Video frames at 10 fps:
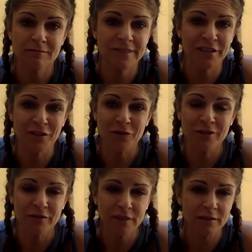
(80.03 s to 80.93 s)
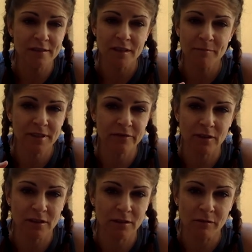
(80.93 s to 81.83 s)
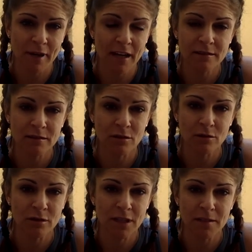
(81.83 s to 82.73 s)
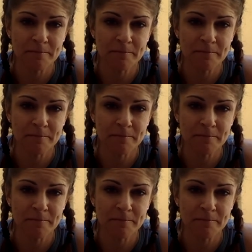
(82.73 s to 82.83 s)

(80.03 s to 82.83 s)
Your feet will slip even on a yoga mat, so